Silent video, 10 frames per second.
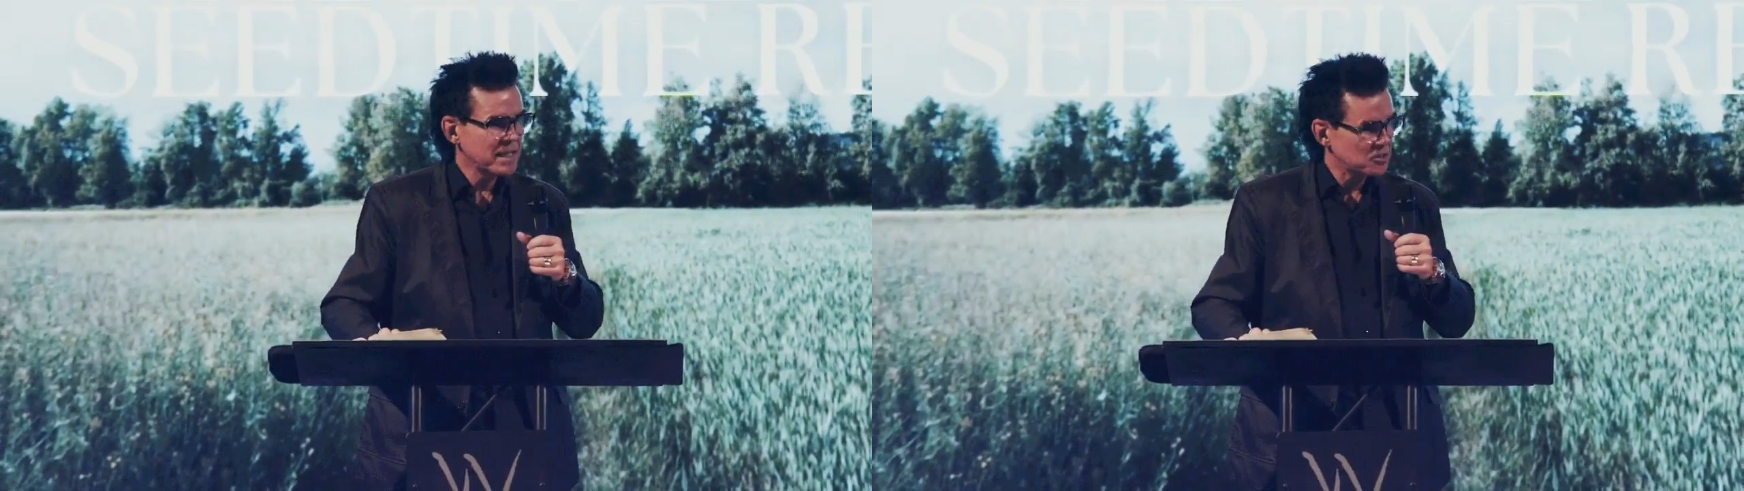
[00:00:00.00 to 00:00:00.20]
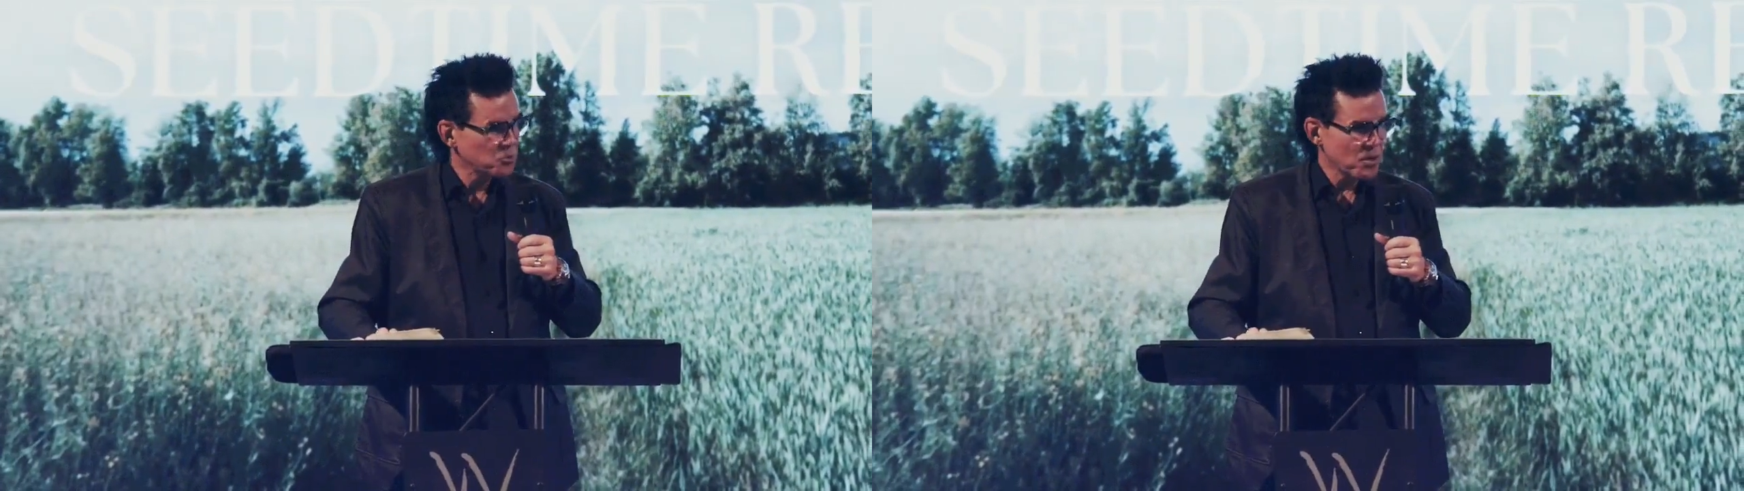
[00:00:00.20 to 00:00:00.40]

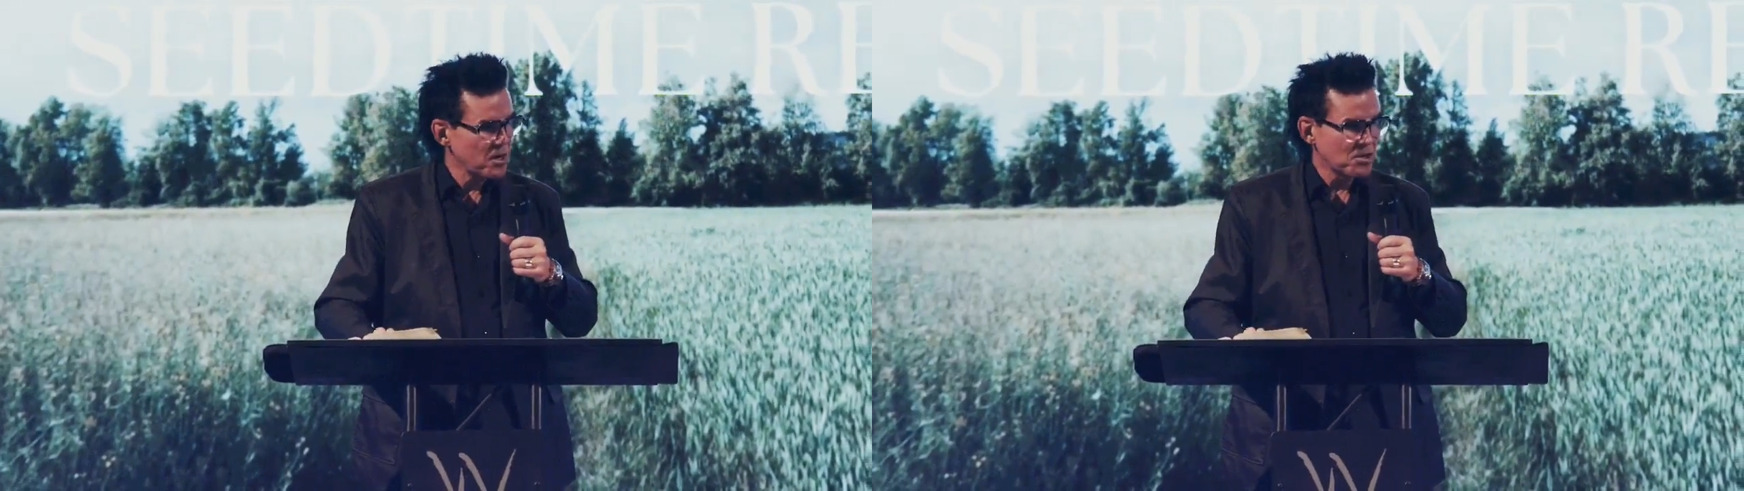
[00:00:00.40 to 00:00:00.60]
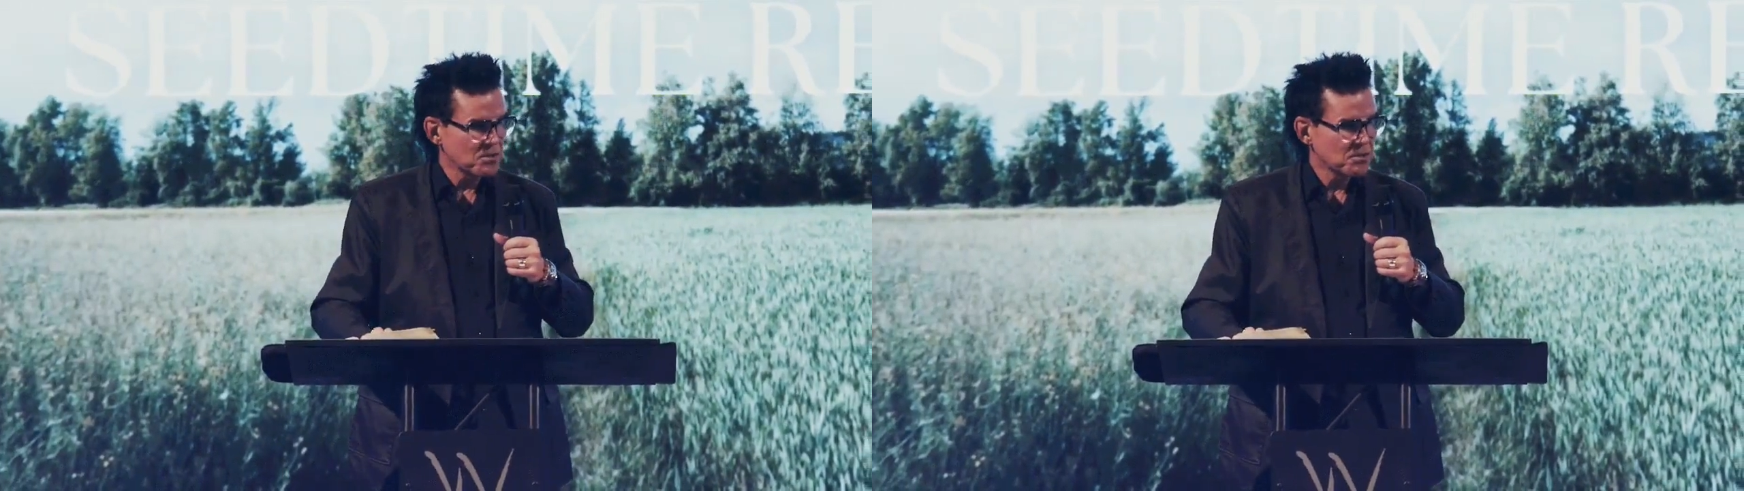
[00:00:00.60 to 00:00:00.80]
and it's
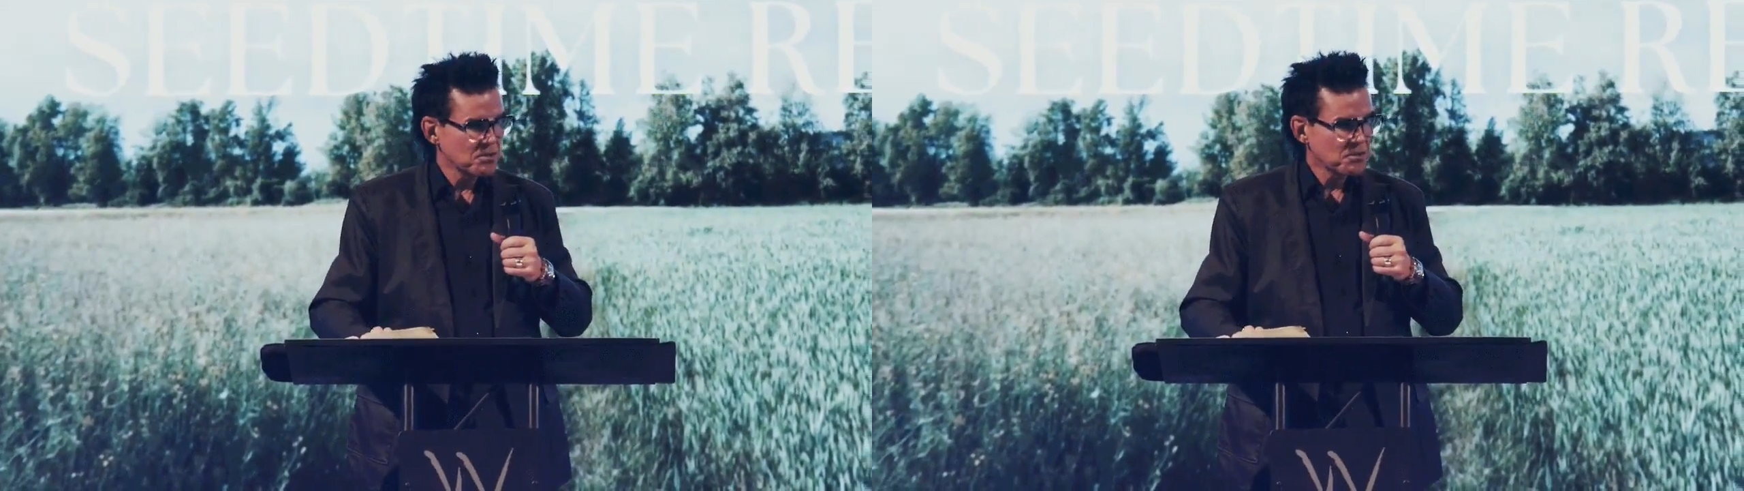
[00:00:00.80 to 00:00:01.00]
wrong